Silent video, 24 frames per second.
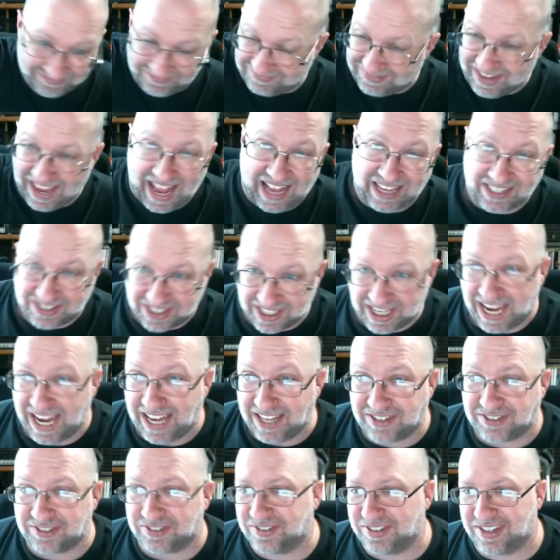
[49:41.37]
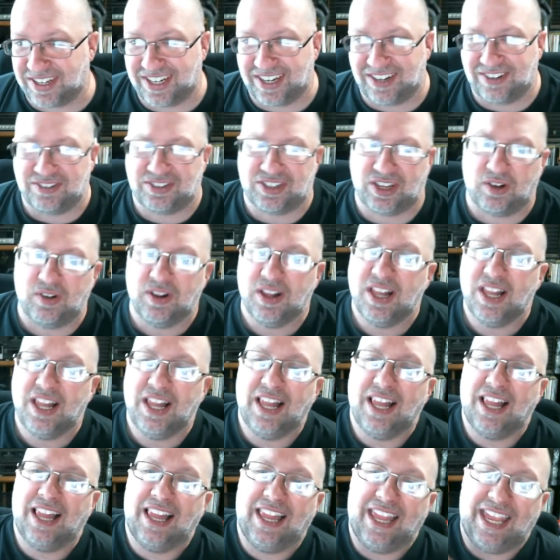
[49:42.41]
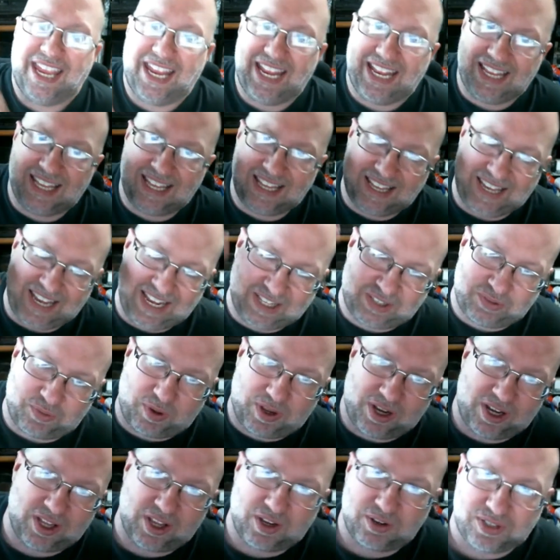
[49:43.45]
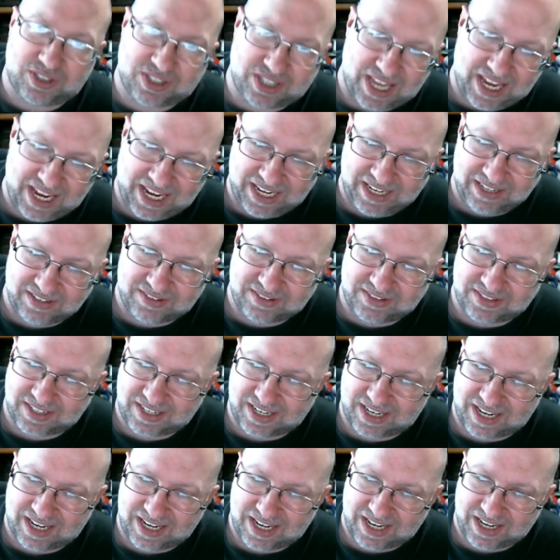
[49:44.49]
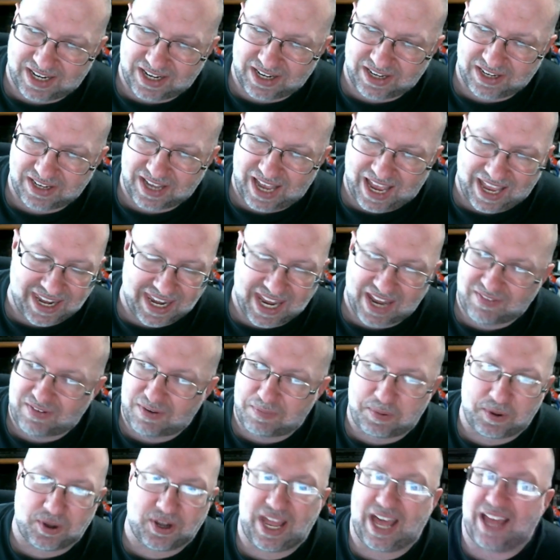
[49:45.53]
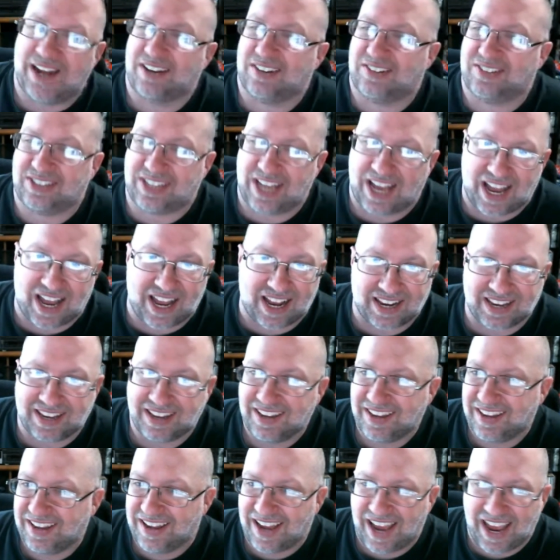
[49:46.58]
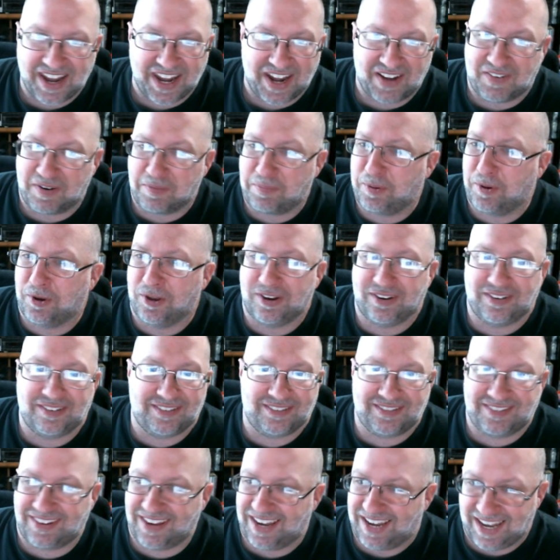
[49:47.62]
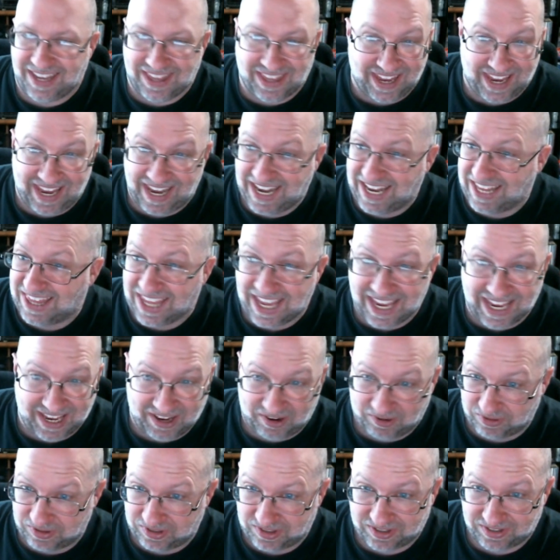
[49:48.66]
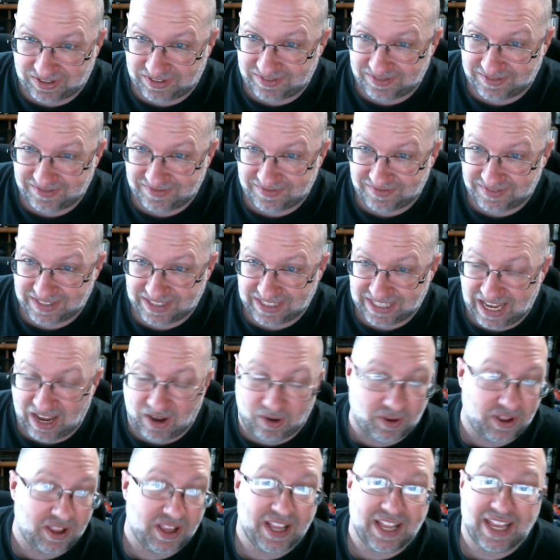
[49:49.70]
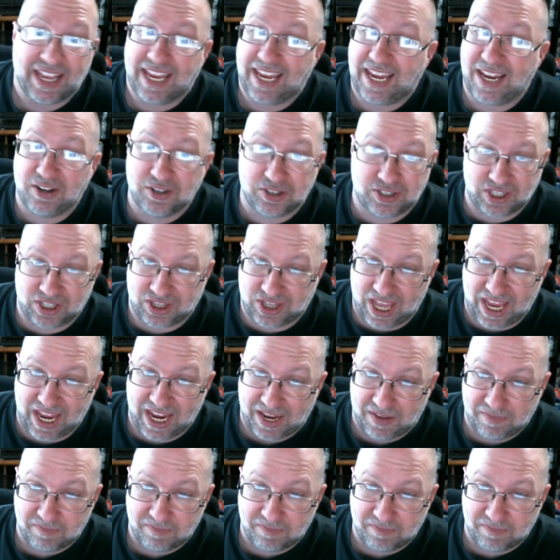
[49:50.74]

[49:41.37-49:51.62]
asked to cancel. So it's one of those things. I never put out of stock. I never put anything else. Now, here's the thing.